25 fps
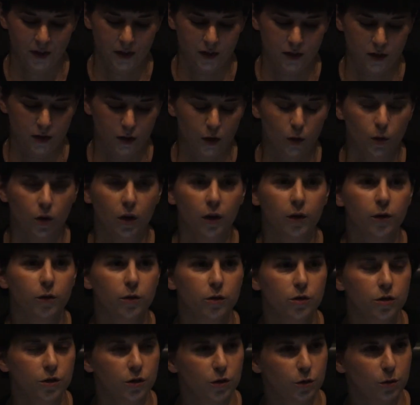It's no longer
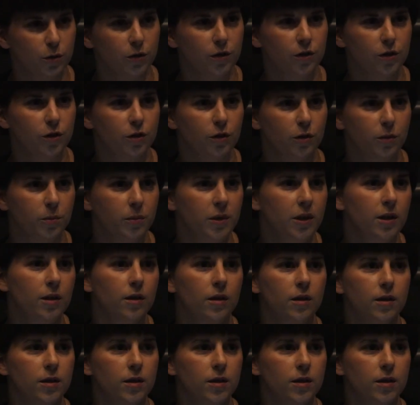just traditional media.